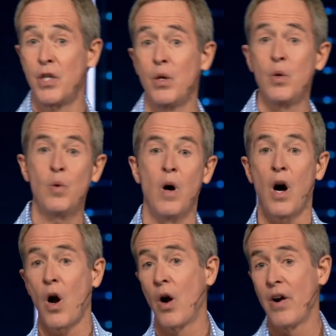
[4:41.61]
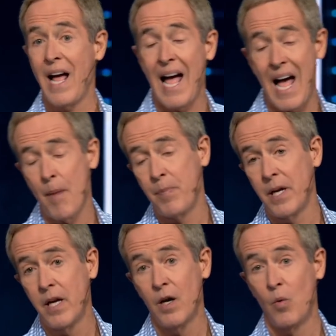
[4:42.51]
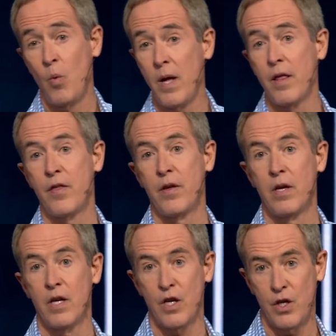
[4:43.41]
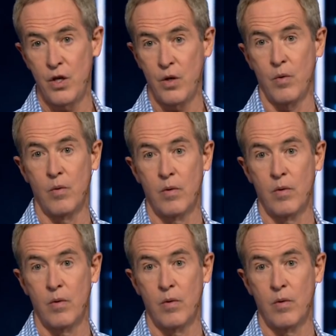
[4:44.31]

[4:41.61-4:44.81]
you aren't happy with you.